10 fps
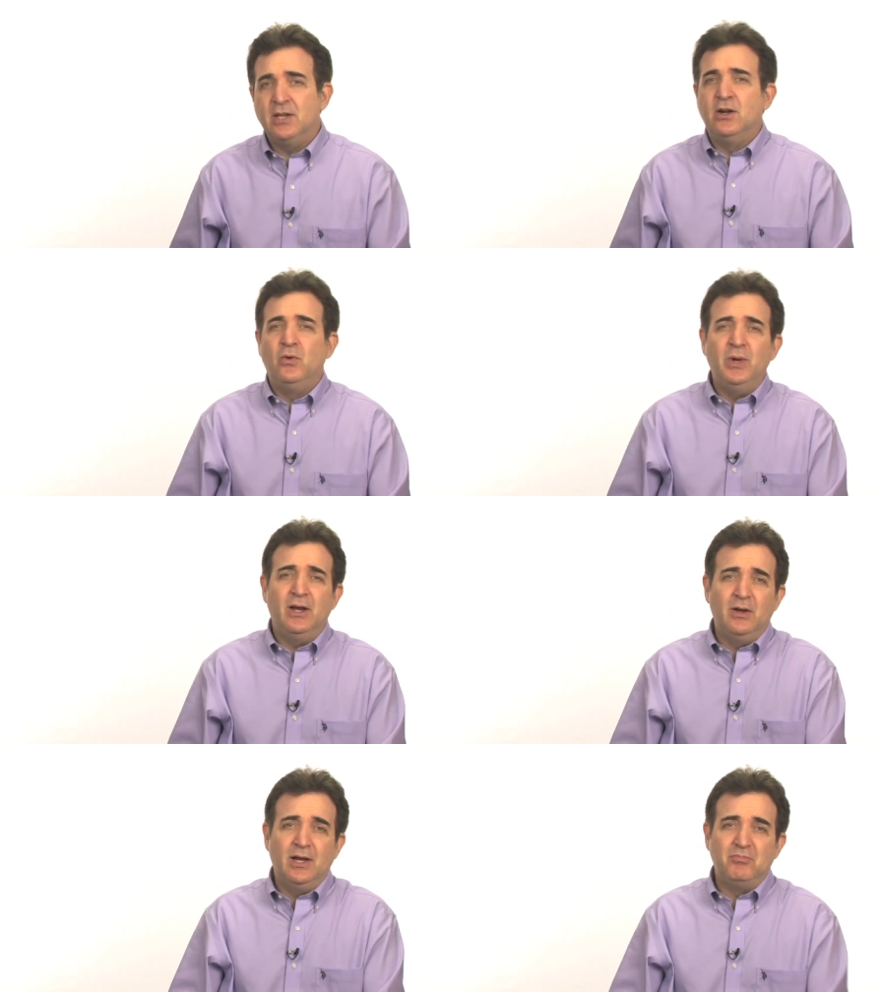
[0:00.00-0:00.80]
You know,
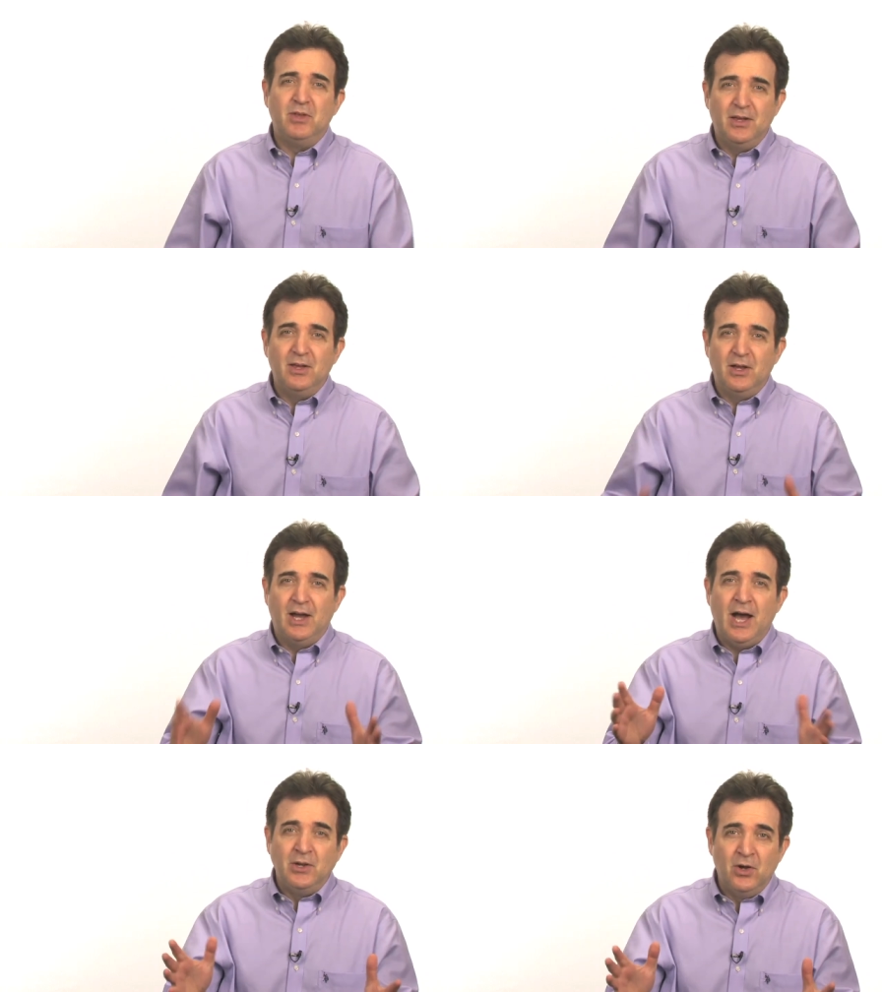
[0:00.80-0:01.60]

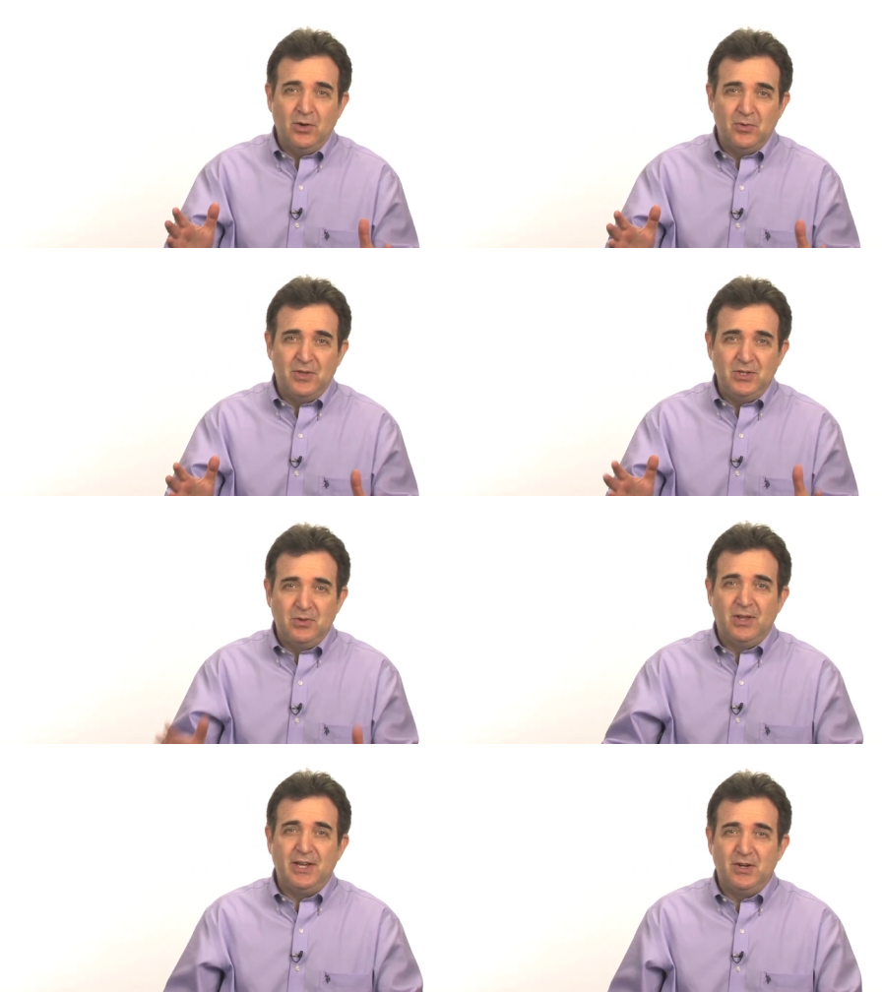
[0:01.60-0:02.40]
I know that
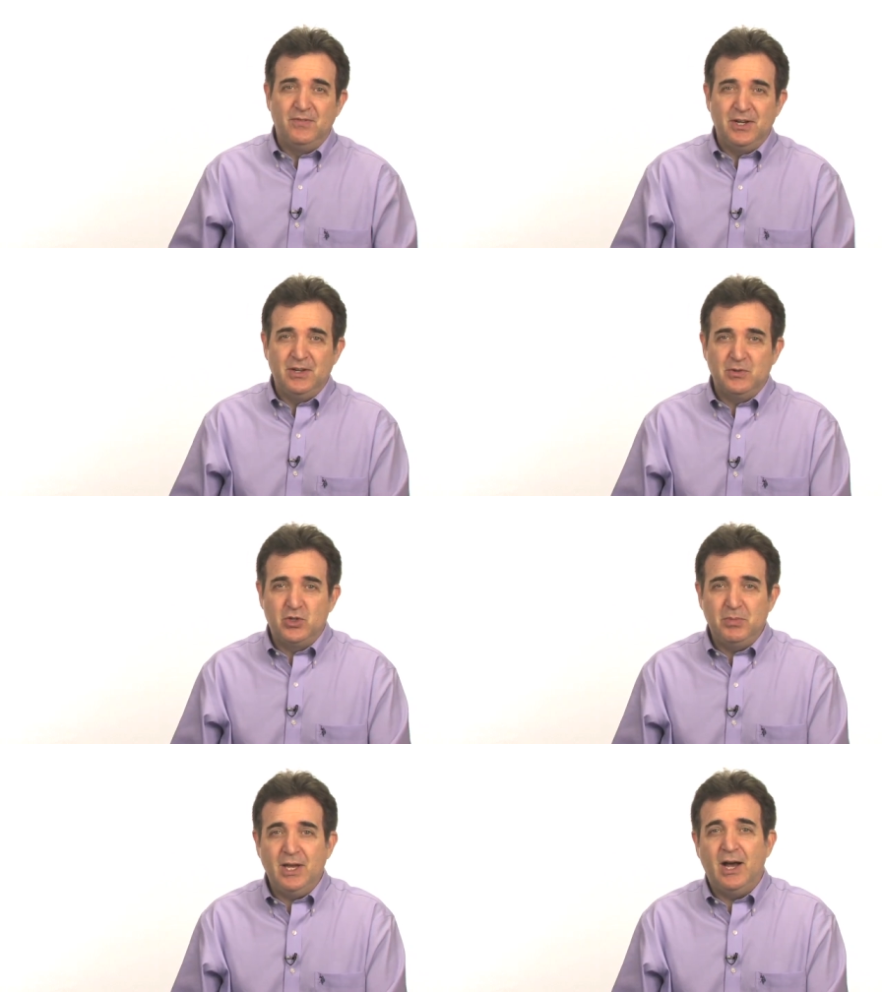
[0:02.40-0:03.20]
you'd like your videos
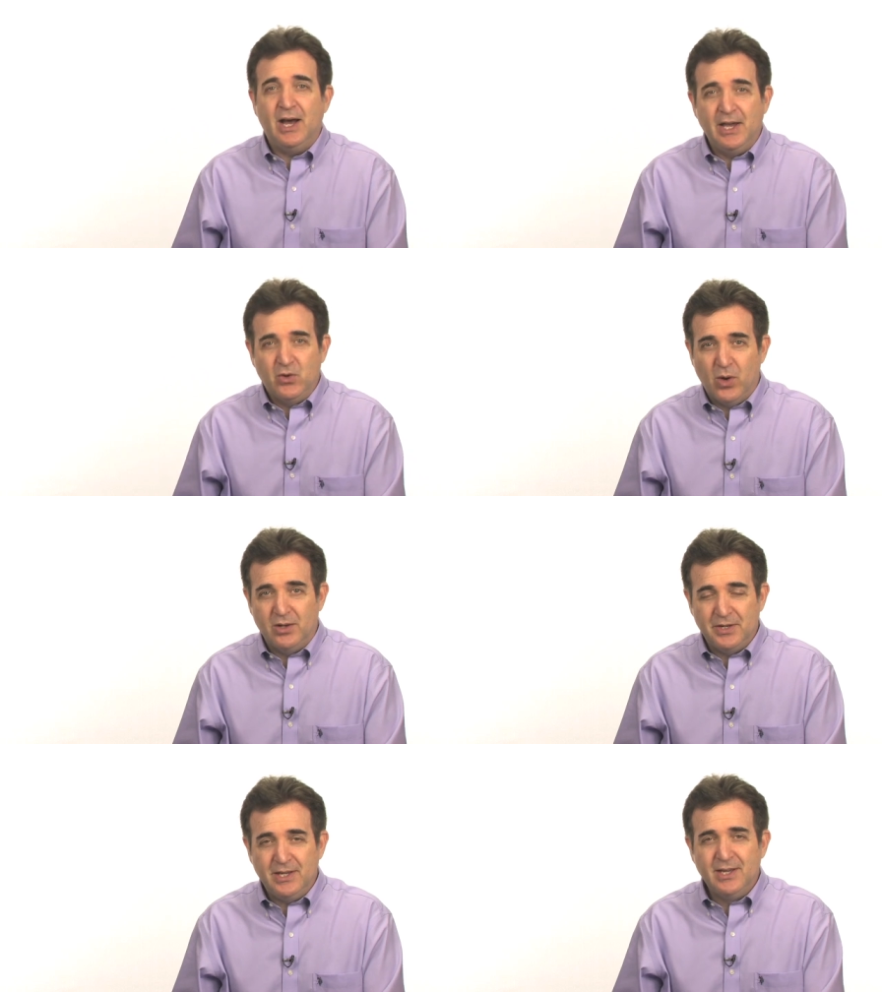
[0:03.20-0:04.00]
to be high
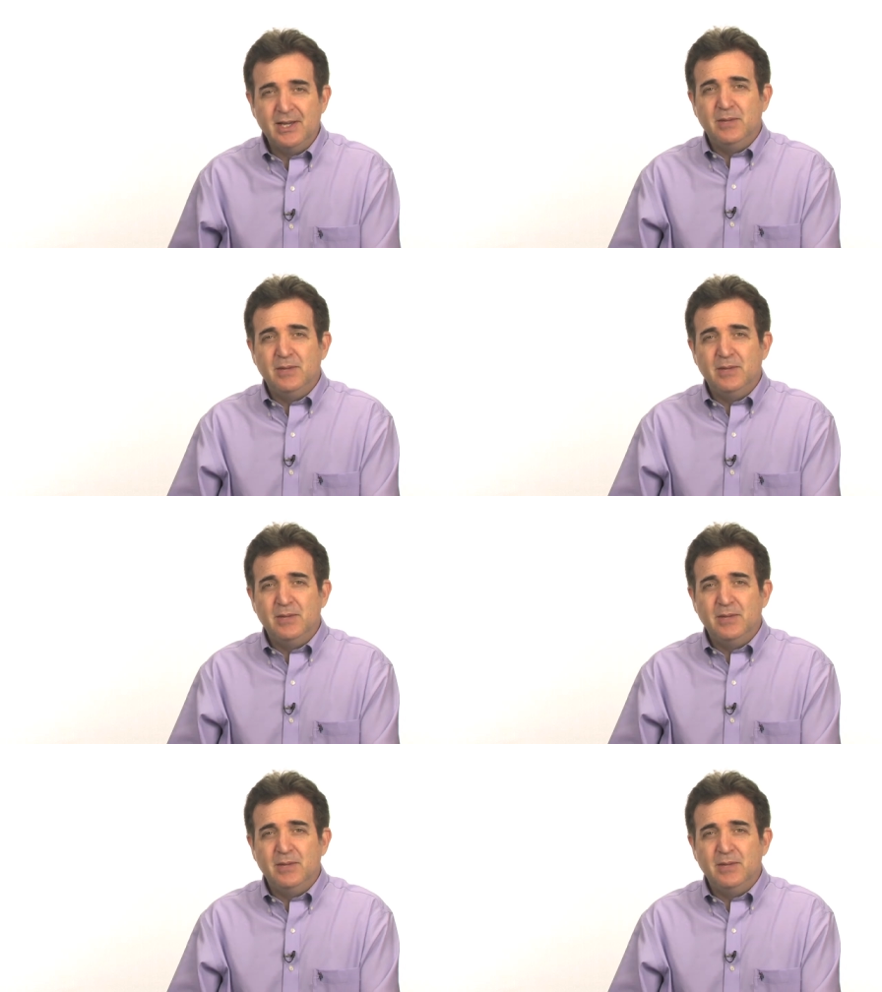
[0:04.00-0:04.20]
quality,